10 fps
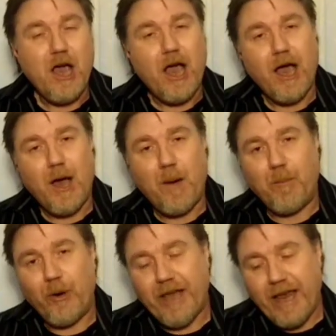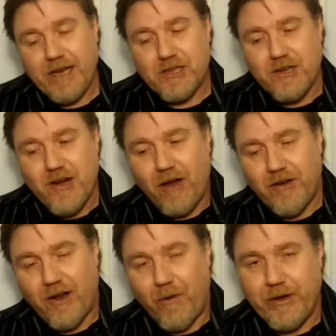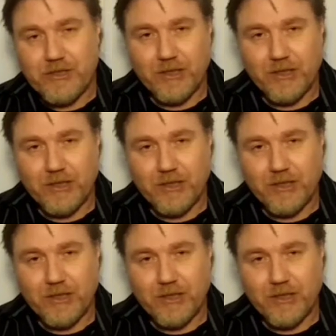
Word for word: Uh, but it's not going